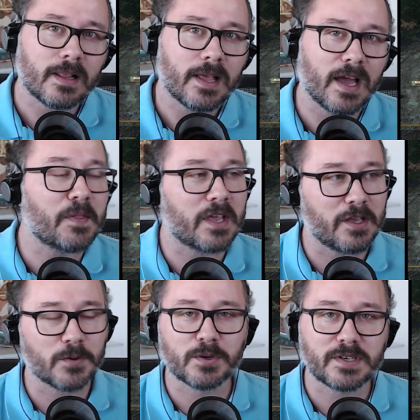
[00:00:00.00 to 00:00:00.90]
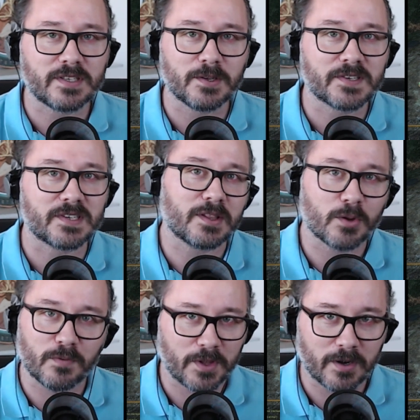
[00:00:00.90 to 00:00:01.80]
and the healer's still sitting
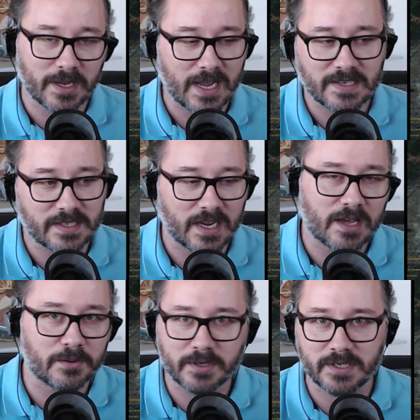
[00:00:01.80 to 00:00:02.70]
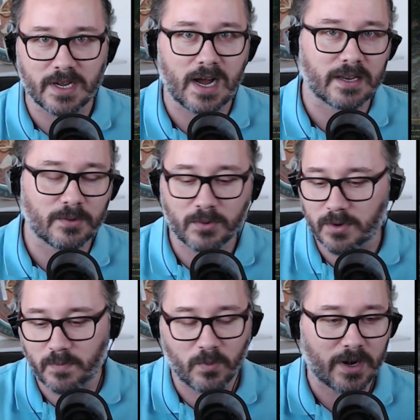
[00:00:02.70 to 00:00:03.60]
over there casting either his dot
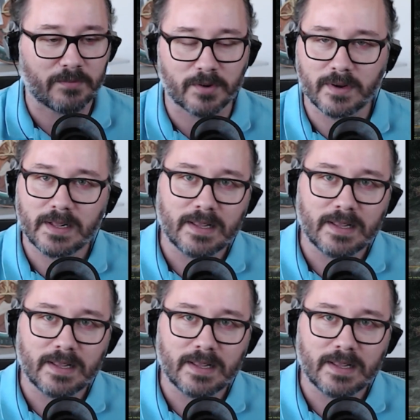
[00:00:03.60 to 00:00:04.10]
or whatever